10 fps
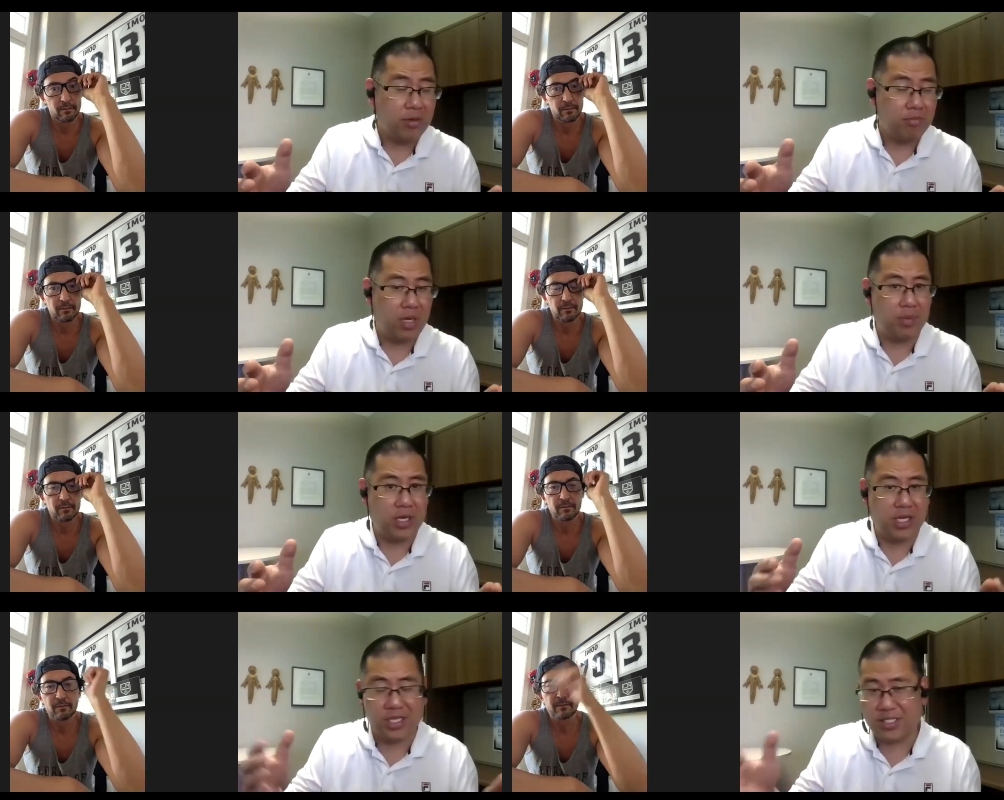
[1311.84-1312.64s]

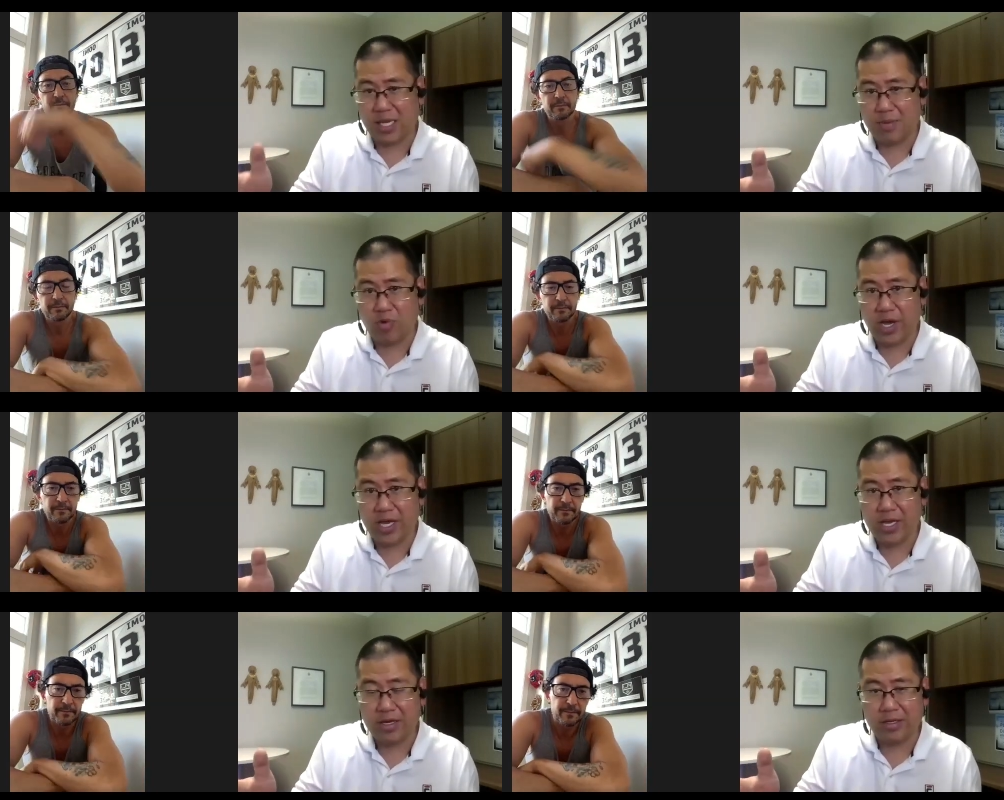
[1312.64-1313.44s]
Speaker 1: maybe in the same
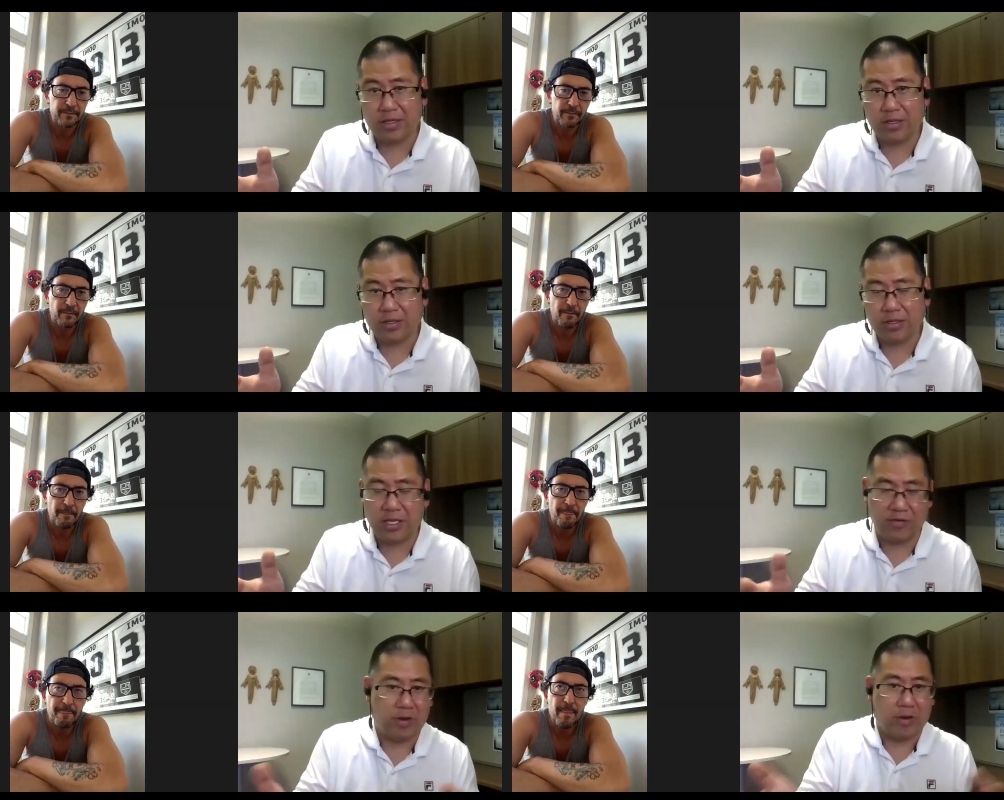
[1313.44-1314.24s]
way,
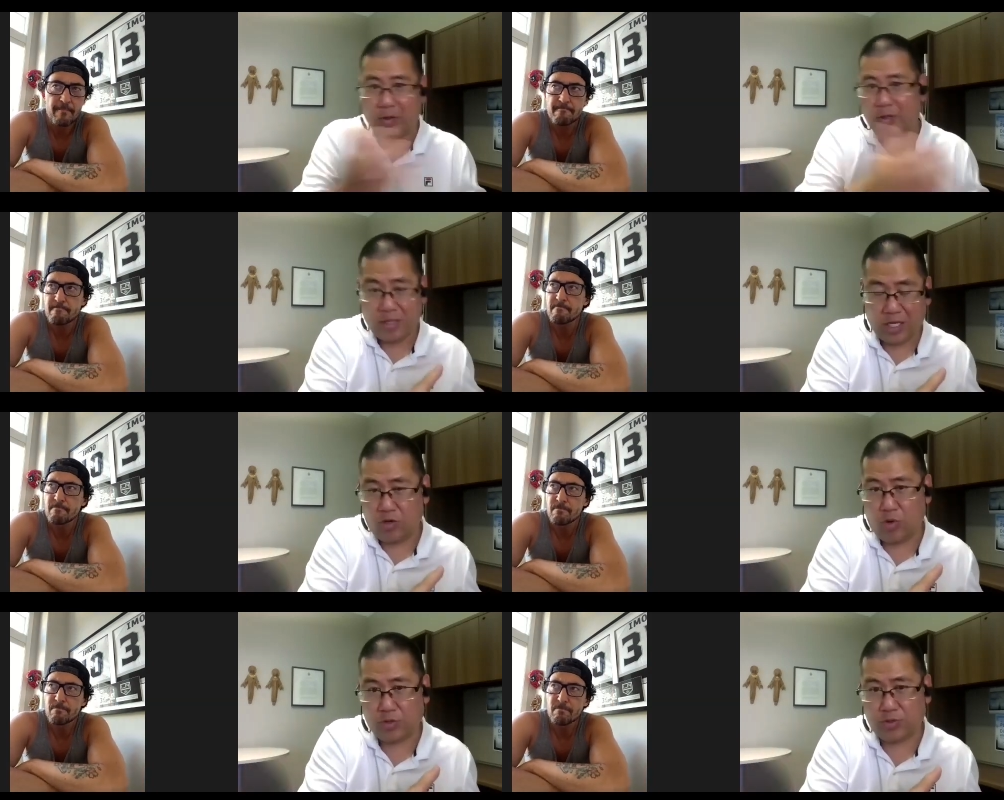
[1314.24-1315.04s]
given the, that
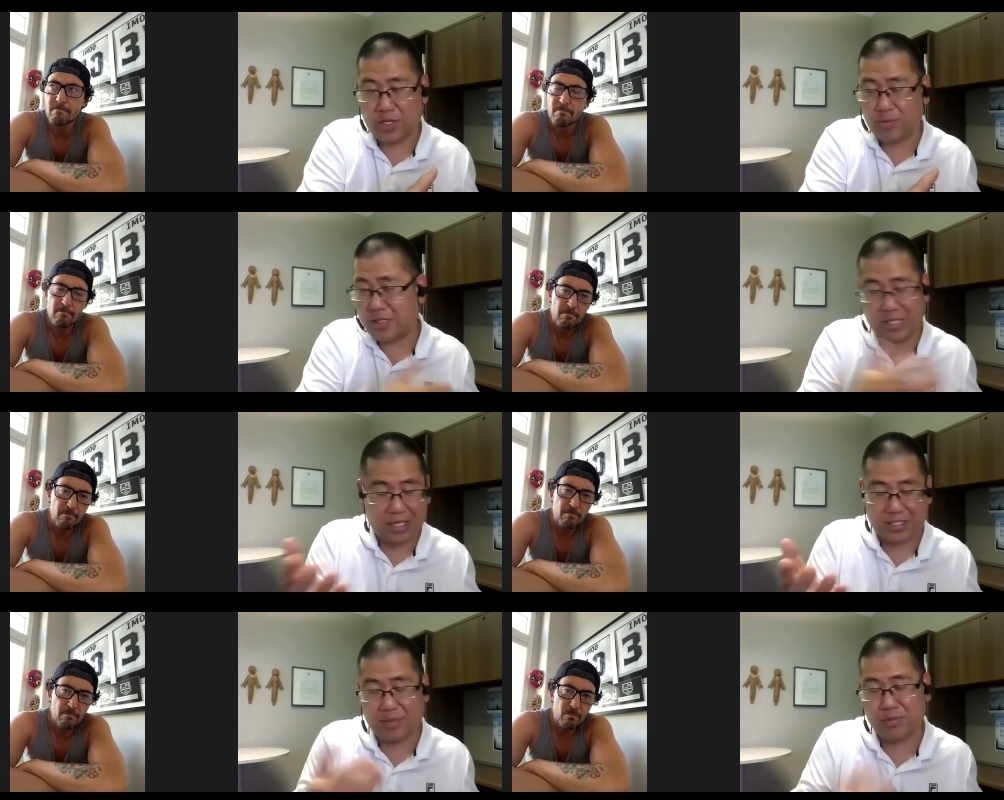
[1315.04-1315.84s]
you worked with him
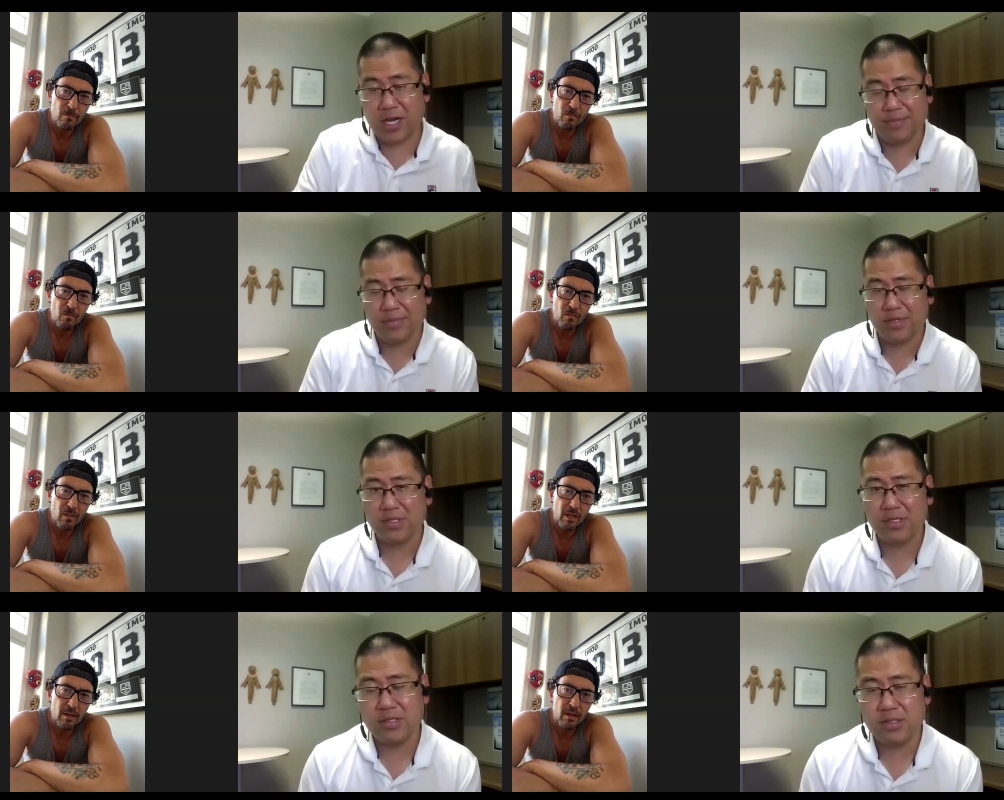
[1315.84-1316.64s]
at the same time?
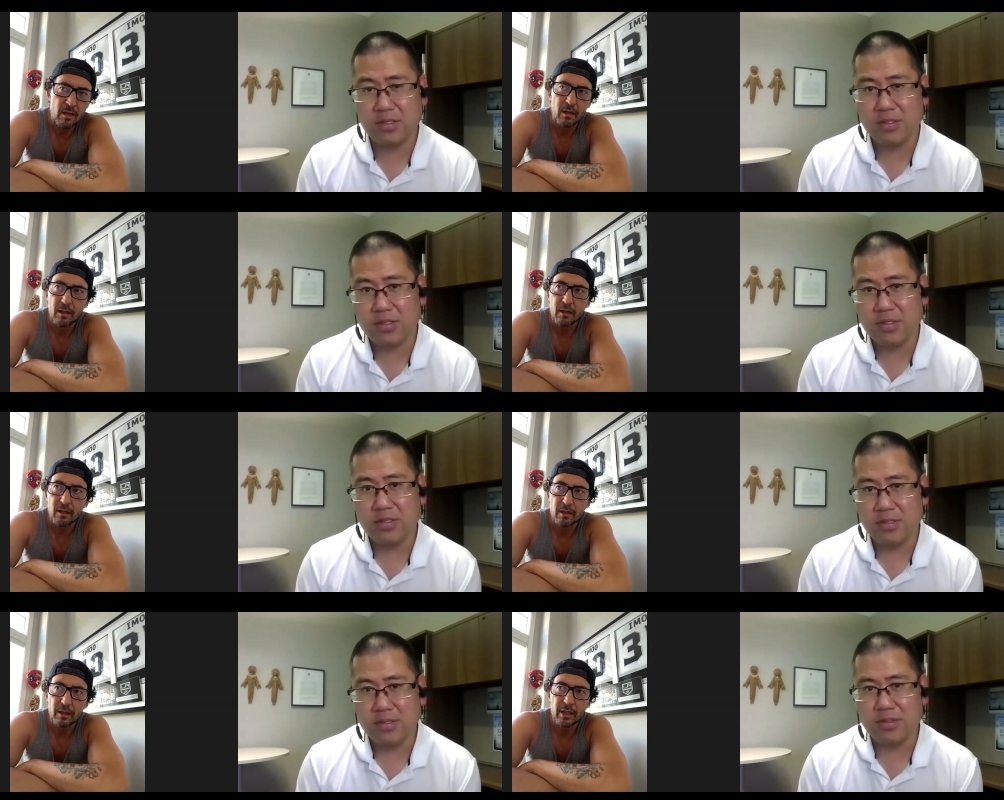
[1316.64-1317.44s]

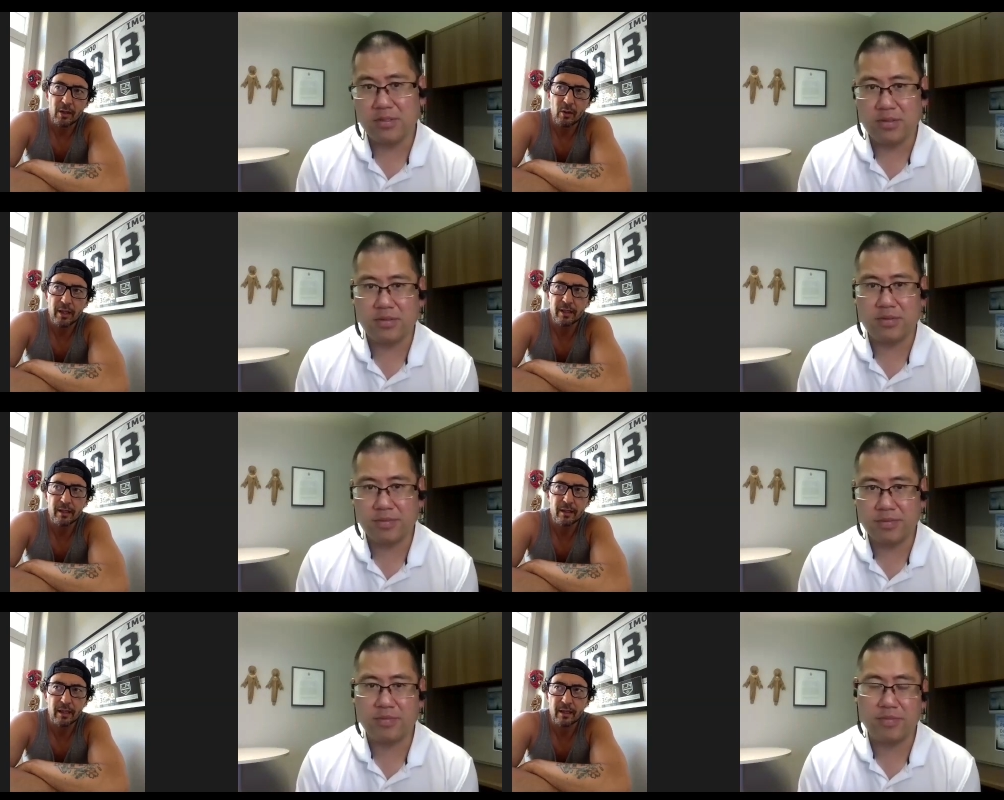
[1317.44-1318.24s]
Speaker 2: you know what?
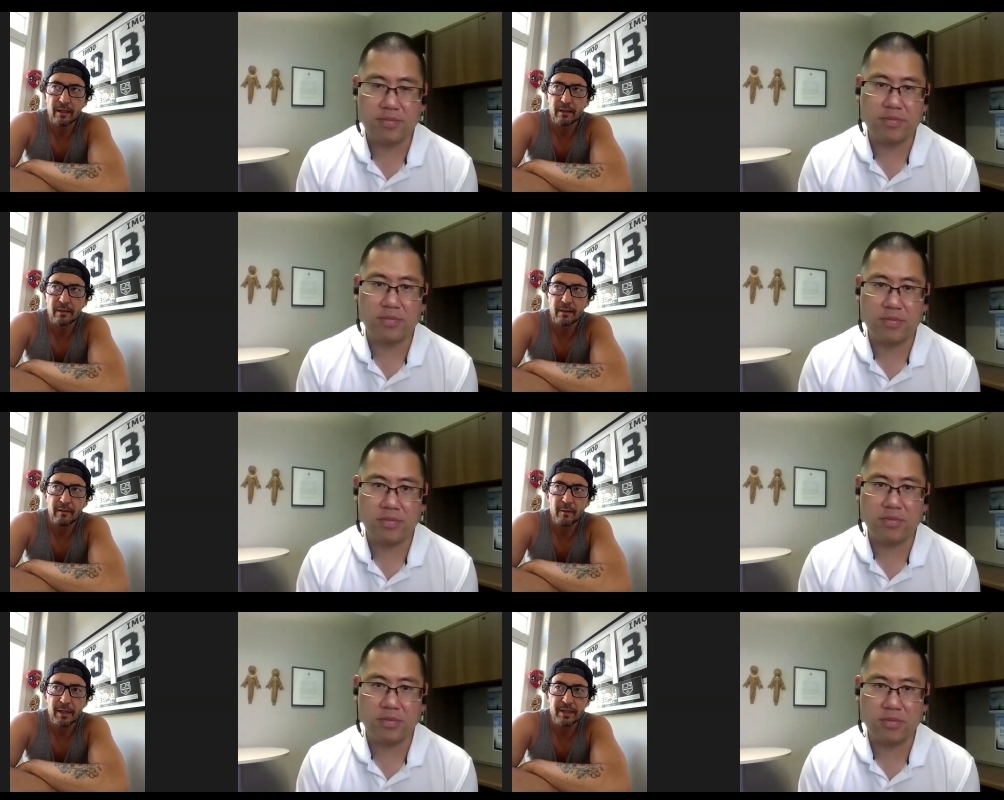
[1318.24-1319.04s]

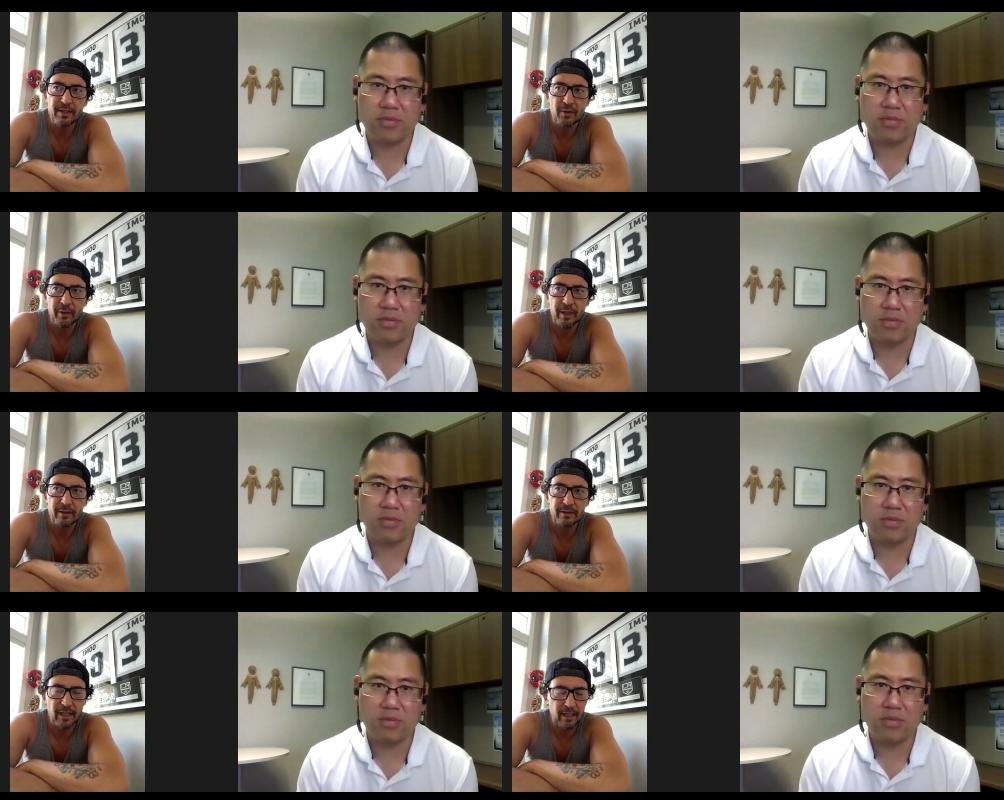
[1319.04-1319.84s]
Everybody's
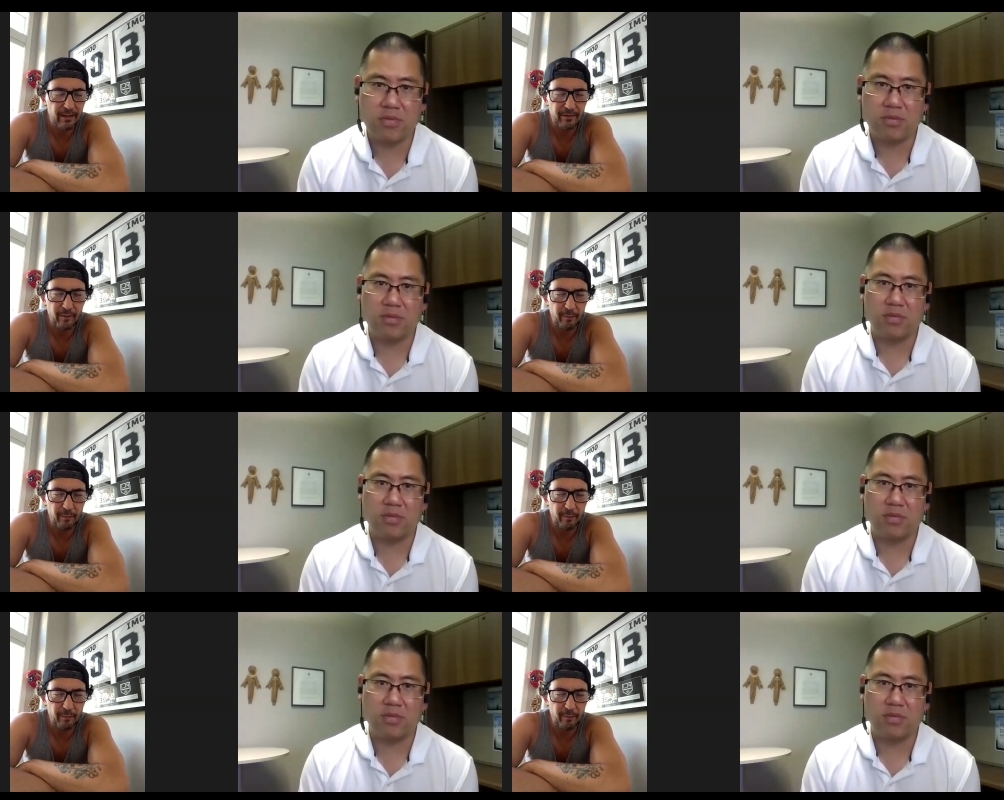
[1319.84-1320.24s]
careers take different